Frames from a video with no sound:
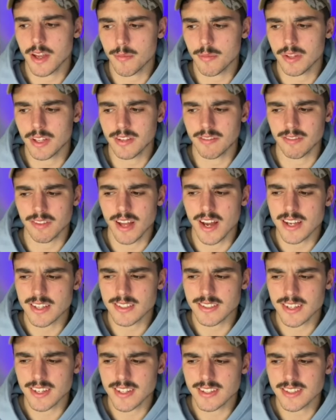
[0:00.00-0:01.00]
I believe,
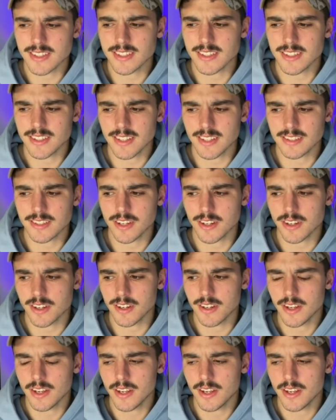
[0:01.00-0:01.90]
last season, so